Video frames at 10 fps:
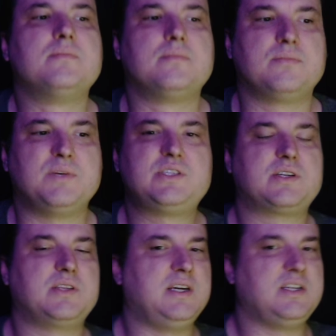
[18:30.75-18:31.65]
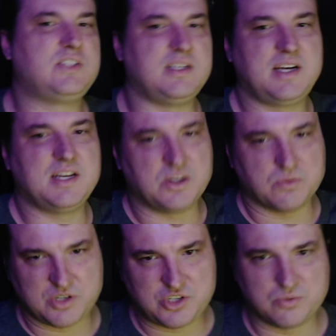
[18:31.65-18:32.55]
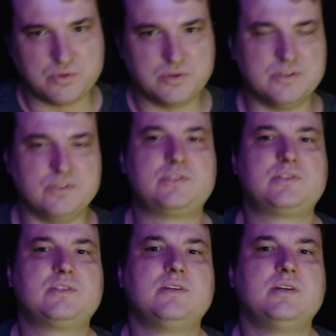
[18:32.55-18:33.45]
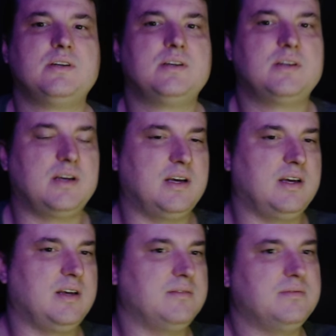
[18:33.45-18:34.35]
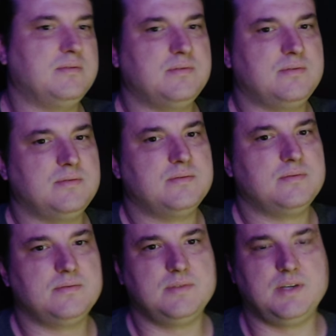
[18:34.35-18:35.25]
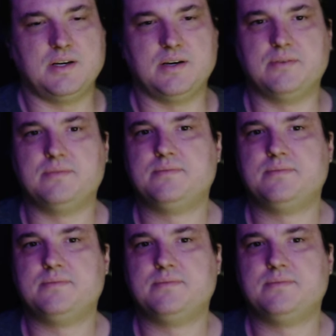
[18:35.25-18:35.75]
basically, satanic rituals, uh, you know,